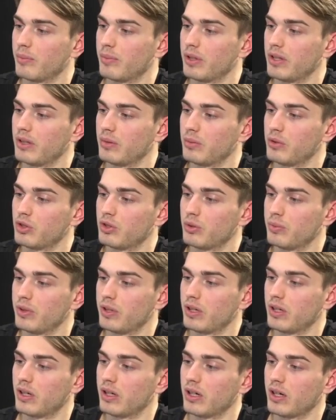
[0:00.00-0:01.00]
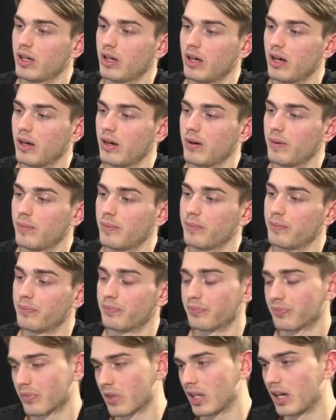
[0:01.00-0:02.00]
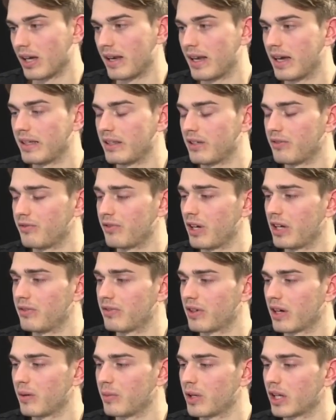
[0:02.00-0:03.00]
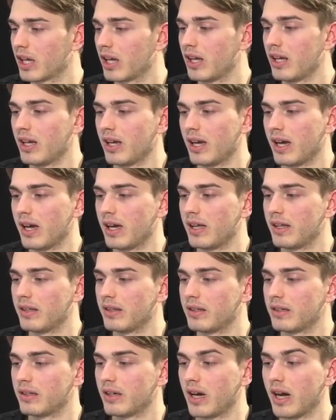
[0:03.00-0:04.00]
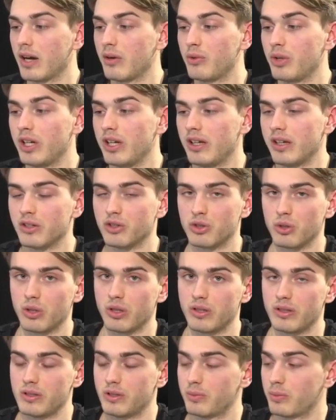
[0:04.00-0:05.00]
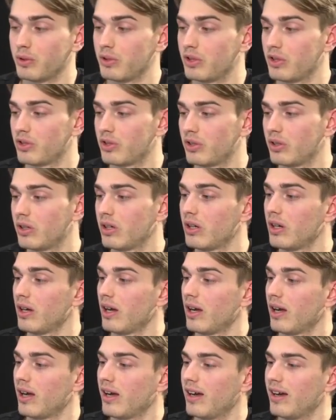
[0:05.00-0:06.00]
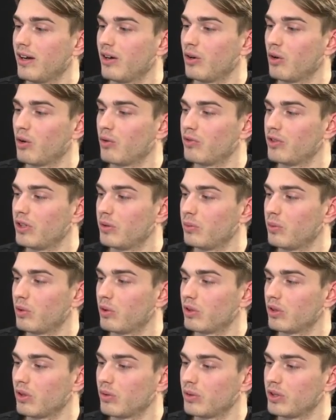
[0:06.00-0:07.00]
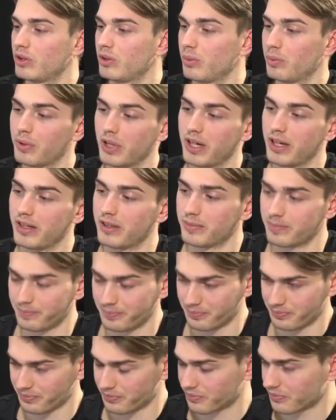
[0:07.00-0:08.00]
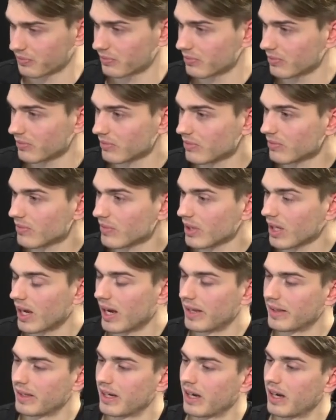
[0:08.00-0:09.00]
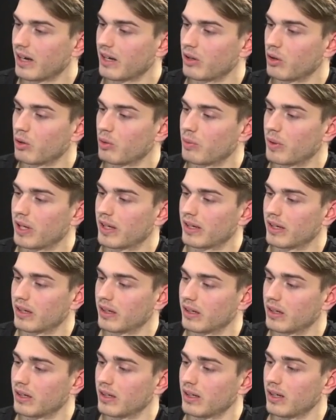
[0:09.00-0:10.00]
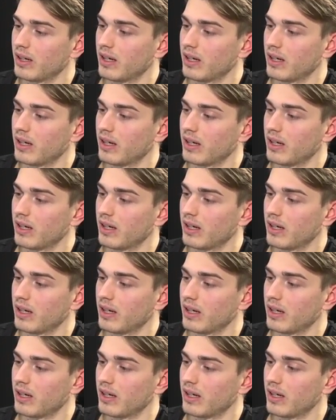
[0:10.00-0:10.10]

pin the bishop here, knight f5 coming. And I really enjoyed this position over the board, always to play it. And yeah, I hope I can